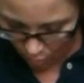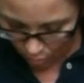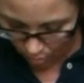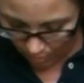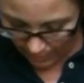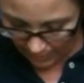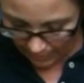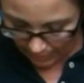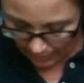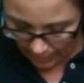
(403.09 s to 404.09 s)
we're
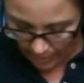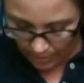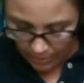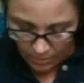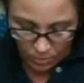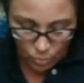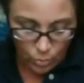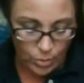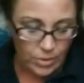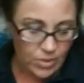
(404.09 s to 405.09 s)
leaning a lot
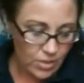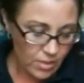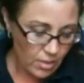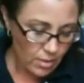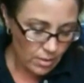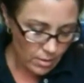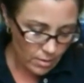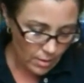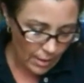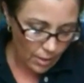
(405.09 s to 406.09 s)
towards
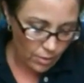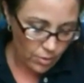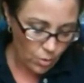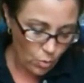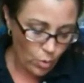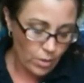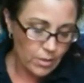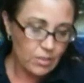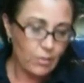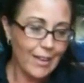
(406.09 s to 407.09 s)
air decor.
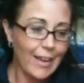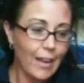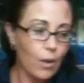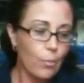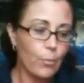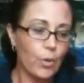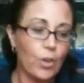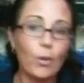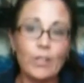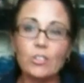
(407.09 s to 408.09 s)
So now
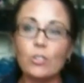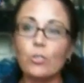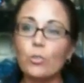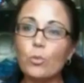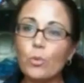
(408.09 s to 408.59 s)
we're going to